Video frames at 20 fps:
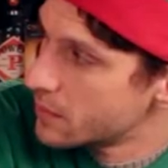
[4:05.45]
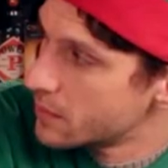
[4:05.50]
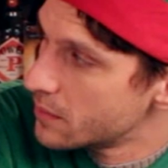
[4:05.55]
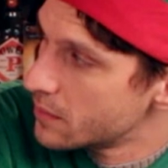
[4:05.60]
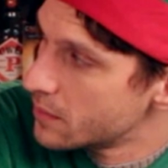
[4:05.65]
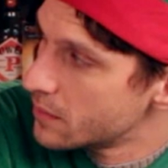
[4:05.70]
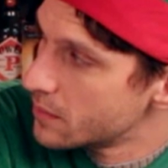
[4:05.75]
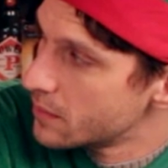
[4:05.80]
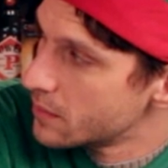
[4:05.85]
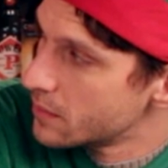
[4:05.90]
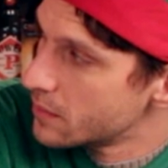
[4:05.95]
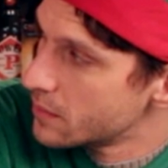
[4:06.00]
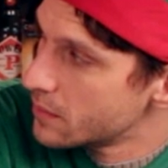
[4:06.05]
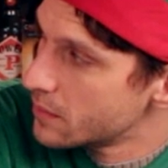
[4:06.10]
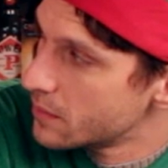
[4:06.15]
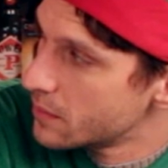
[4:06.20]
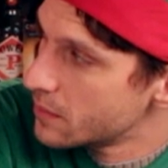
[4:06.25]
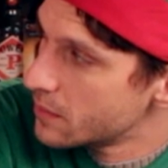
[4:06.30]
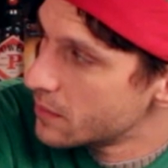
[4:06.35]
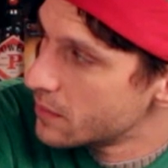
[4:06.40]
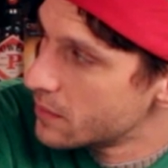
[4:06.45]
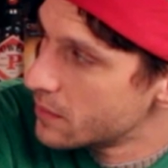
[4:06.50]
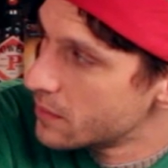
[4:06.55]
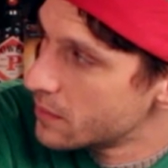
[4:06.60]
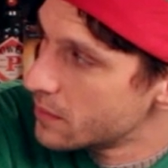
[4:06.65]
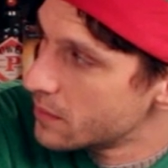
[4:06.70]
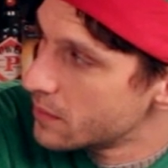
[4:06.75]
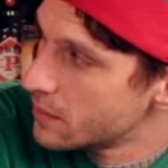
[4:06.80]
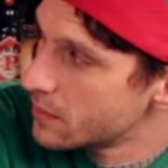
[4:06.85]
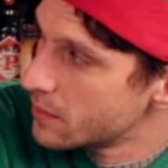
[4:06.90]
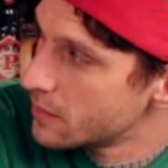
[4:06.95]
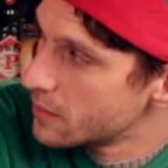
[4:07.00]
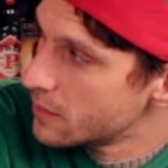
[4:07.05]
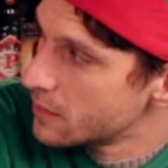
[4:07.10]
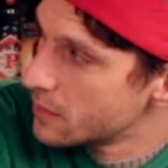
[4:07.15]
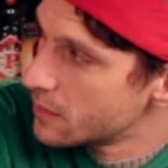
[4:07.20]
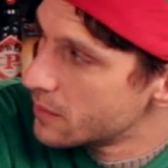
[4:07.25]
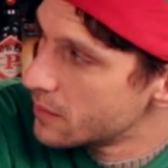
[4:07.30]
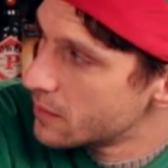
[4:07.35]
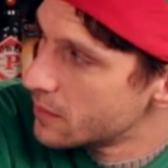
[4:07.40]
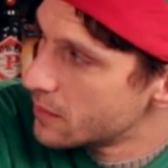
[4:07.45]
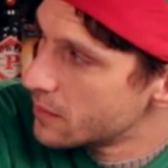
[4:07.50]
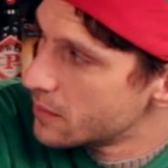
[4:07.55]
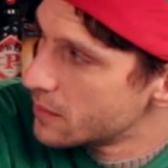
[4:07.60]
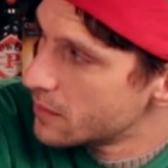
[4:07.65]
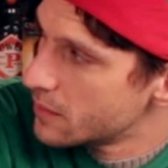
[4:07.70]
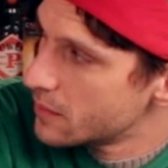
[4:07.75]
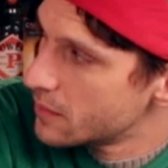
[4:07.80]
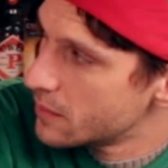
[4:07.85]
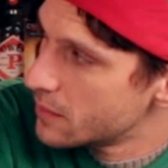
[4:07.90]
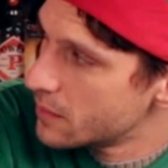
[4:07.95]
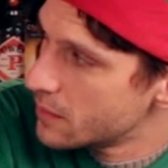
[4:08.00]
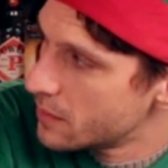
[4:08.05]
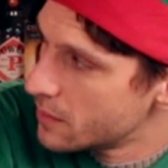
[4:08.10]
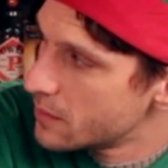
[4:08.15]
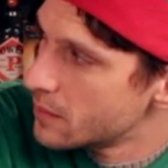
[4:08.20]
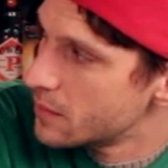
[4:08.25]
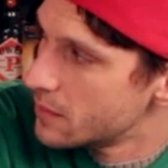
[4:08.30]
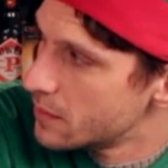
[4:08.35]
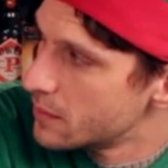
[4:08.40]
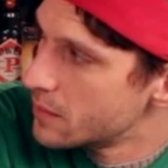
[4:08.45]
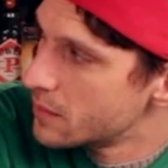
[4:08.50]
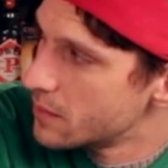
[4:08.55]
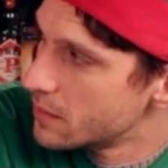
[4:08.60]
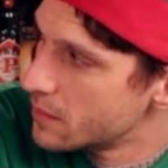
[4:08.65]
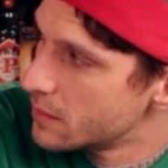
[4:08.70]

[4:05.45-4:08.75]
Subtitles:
(silent)